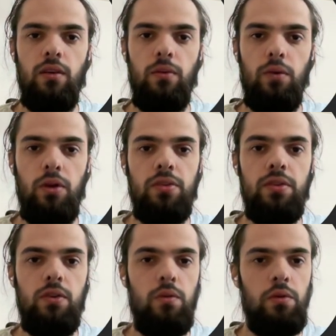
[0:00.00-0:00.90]

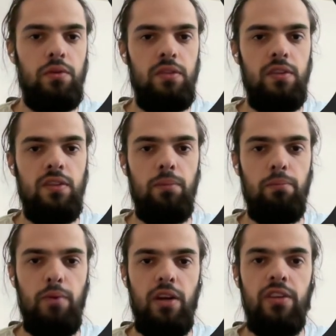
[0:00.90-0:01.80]
first you will see the
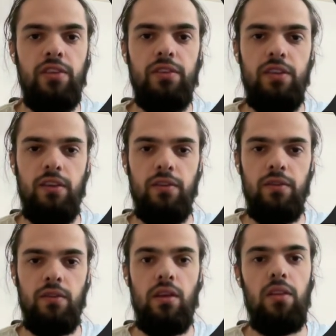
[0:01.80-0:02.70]
parent div,
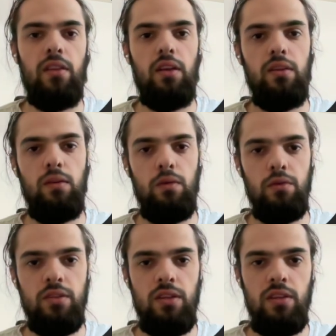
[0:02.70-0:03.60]
then you will
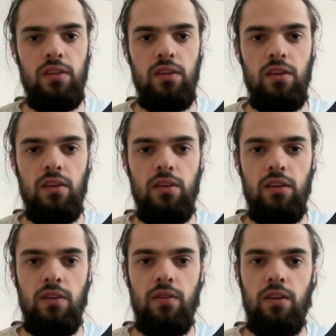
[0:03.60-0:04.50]
see the
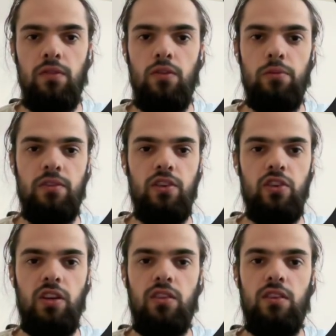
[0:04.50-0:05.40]
event from the
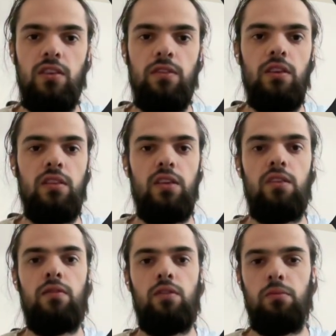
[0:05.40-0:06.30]
grant div, and
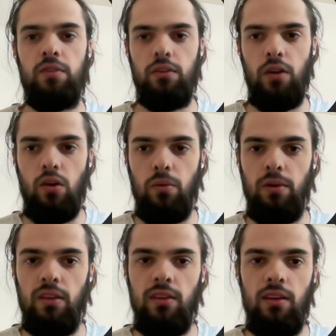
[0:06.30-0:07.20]
then from the
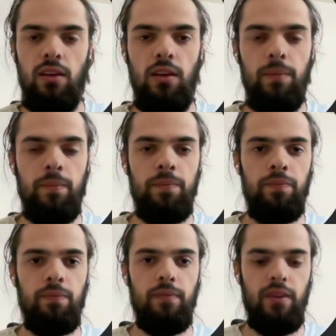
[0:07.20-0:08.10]
document.
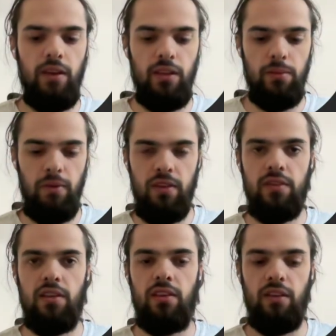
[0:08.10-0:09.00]
It means
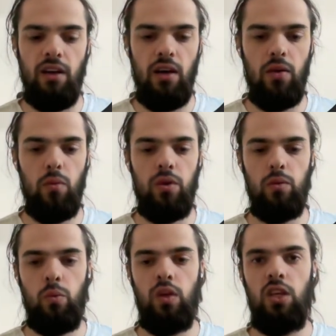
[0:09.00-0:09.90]
that
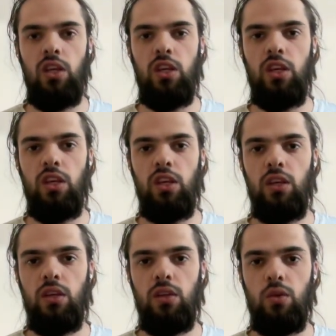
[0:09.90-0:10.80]
when we
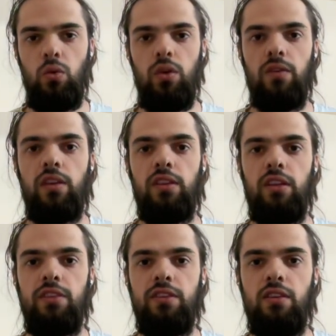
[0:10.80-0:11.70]
do event
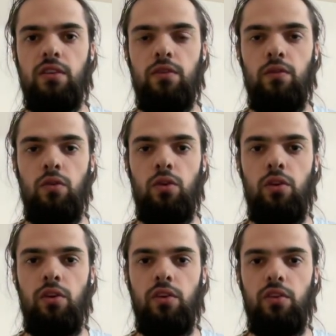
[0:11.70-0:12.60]
listener for